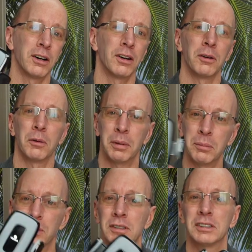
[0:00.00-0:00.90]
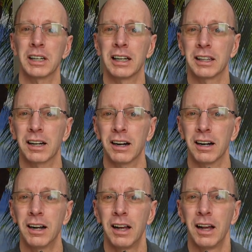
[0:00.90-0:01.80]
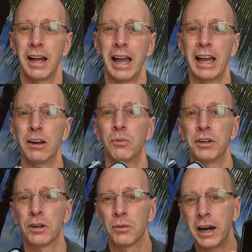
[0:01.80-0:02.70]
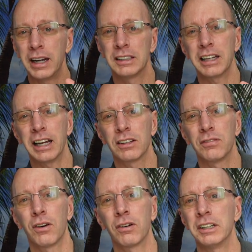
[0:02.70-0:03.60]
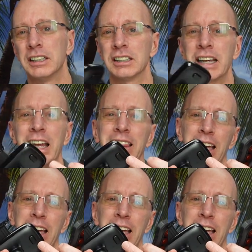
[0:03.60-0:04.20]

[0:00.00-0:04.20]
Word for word: or the people inside the car. And when you're ready to take the phone, you just hit